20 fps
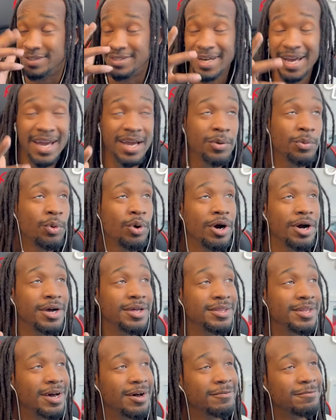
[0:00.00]
Day
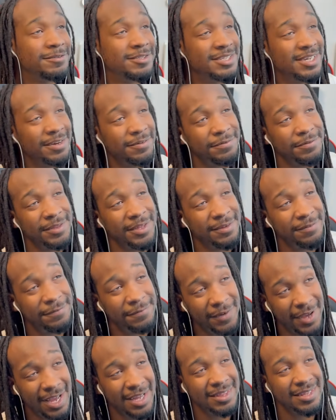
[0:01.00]
1 of Tiffany
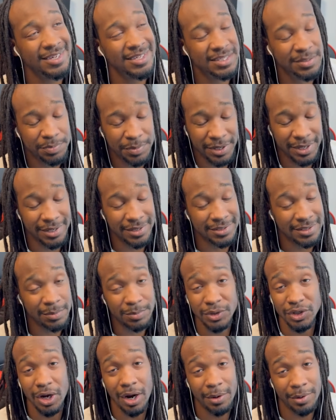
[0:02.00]
Finally Speaks.
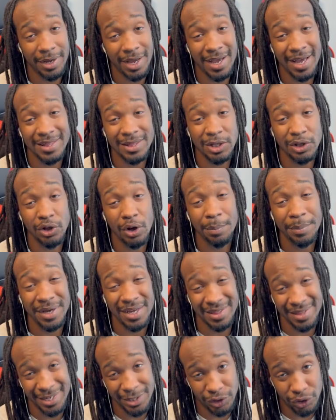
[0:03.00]
I'm sorry, I got the
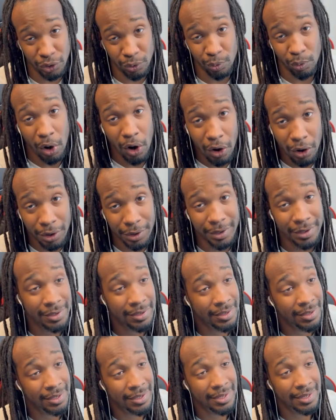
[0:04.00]
nomenclature wrong.
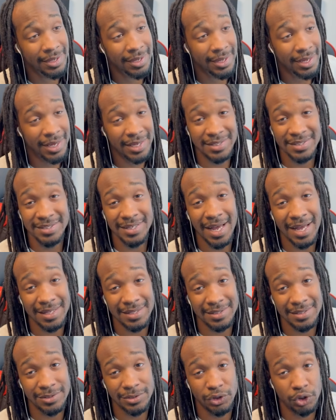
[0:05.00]
It's
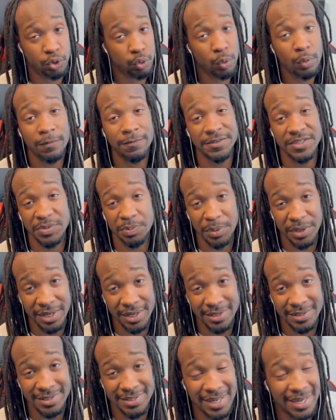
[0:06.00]
not Truth
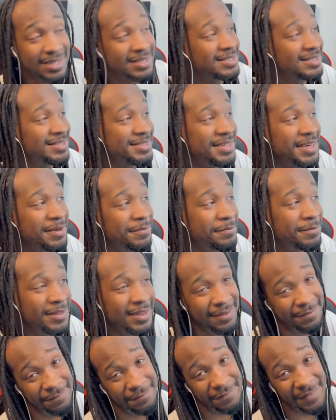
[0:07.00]
Speaks, it's
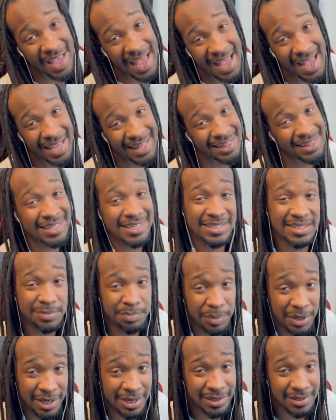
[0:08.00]
Tiffany Finally
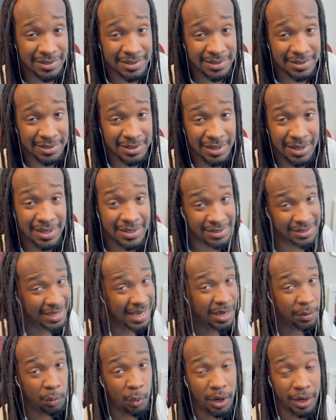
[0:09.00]
Speaks.
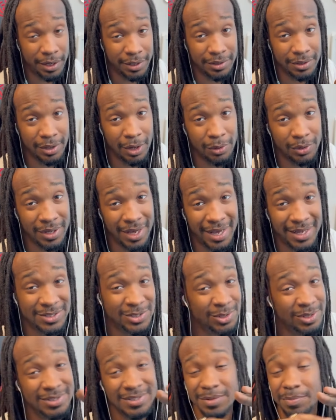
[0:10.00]
Day 1, okay?
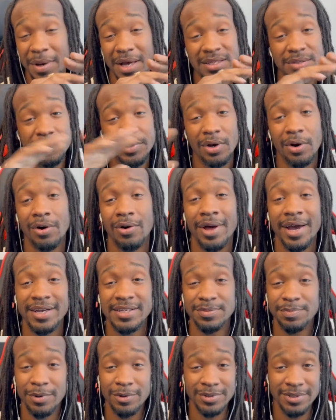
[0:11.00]
So this is about to be a whole
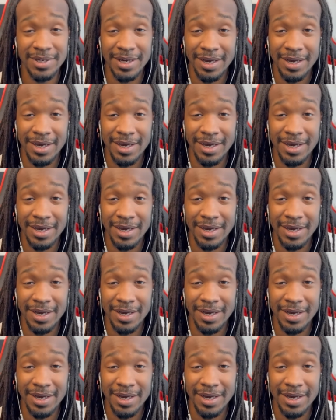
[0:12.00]
expose.